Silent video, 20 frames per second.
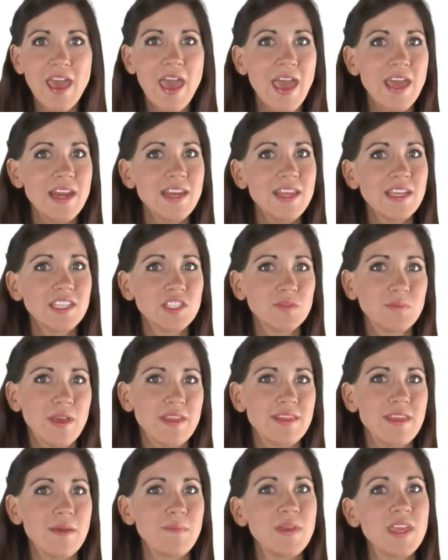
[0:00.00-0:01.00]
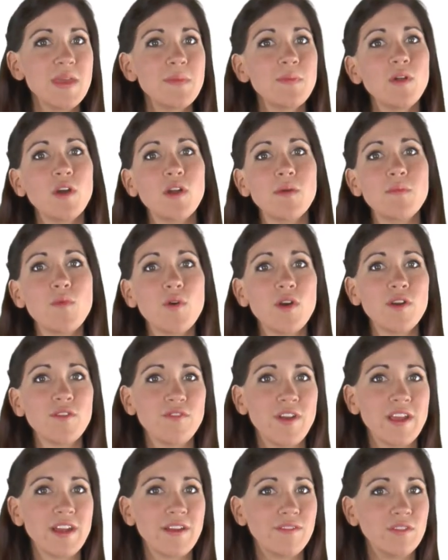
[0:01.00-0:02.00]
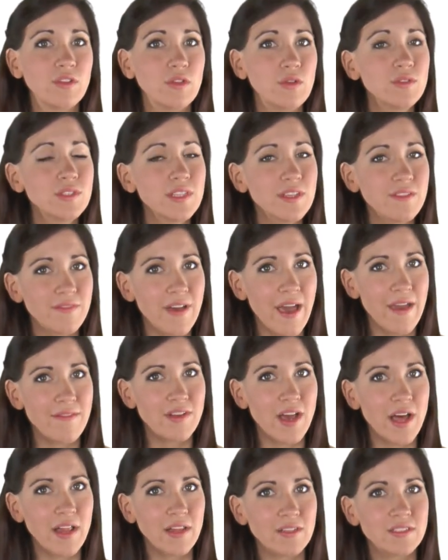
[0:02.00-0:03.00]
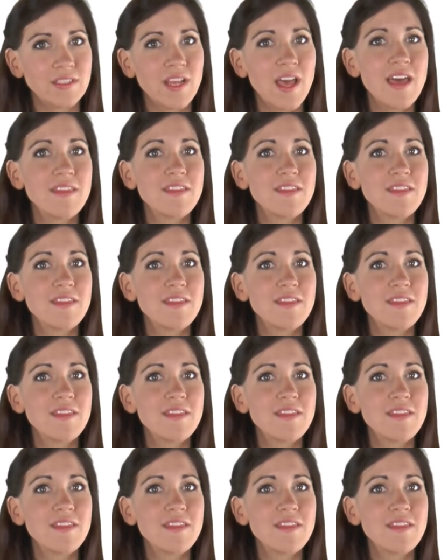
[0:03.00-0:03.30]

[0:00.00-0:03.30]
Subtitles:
And he explained that people are more afraid of losing $5